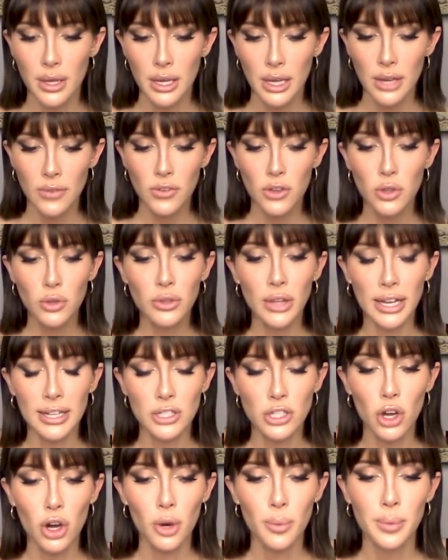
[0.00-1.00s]
if you'd like
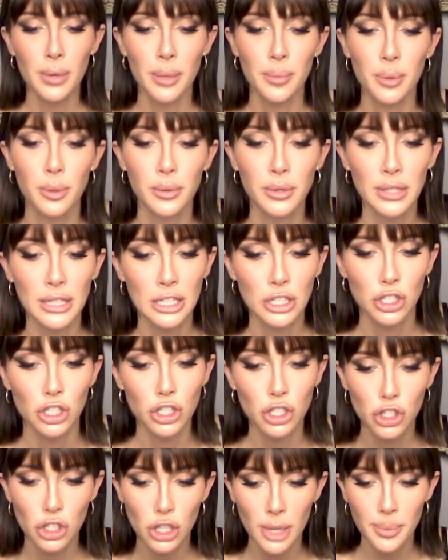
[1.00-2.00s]
to open up a
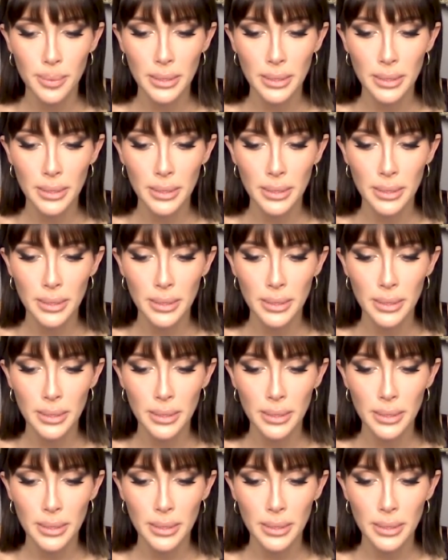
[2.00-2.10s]
relationship